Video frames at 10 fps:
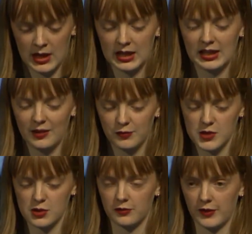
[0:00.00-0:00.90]
Give
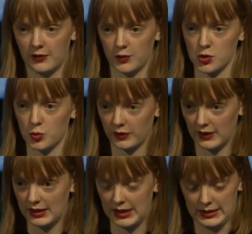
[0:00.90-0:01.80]
survivors what they
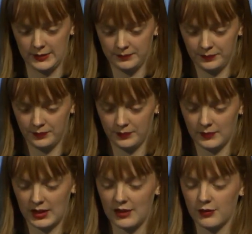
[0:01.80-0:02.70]
need.
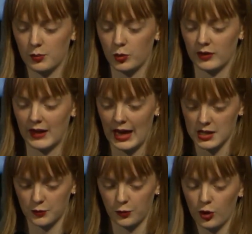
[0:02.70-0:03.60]
Give them what they ask
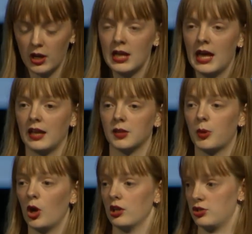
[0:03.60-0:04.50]
for, and
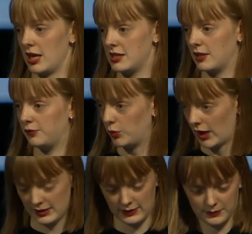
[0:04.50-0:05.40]
apologize if you
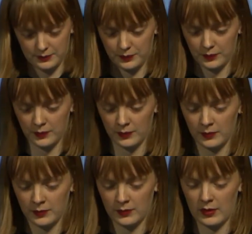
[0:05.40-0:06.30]
can't.
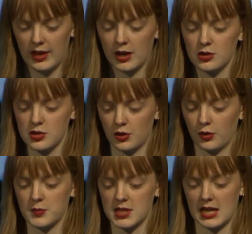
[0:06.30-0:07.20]
Their
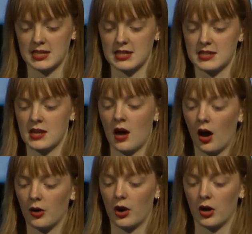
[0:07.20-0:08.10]
circumstances
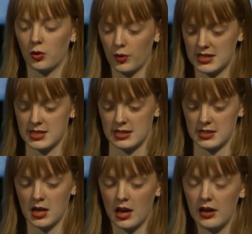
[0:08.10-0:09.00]
are a crisis,
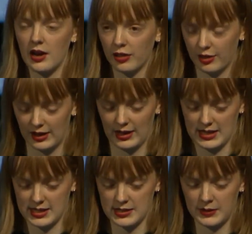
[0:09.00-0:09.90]
nothing
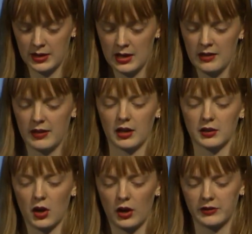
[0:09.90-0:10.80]
less. They got
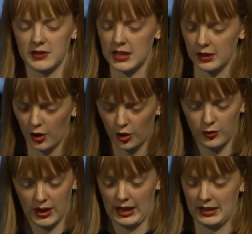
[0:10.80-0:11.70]
caught in a
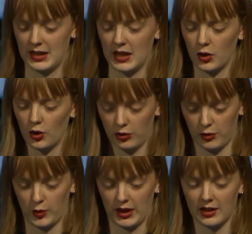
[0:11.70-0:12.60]
hurricane, an
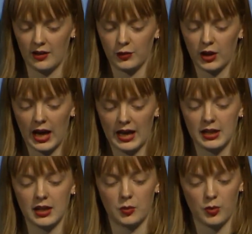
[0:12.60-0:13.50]
earthquake, a volcanic
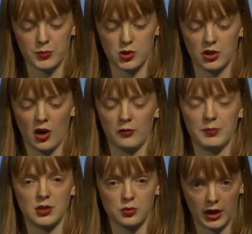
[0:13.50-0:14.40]
eruption of
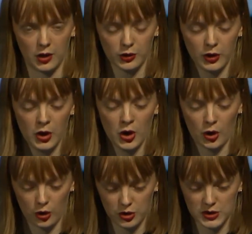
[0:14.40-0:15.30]
betrayal,
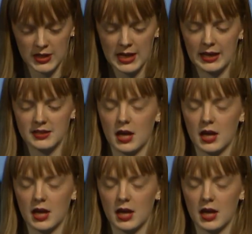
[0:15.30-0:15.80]
hurt, and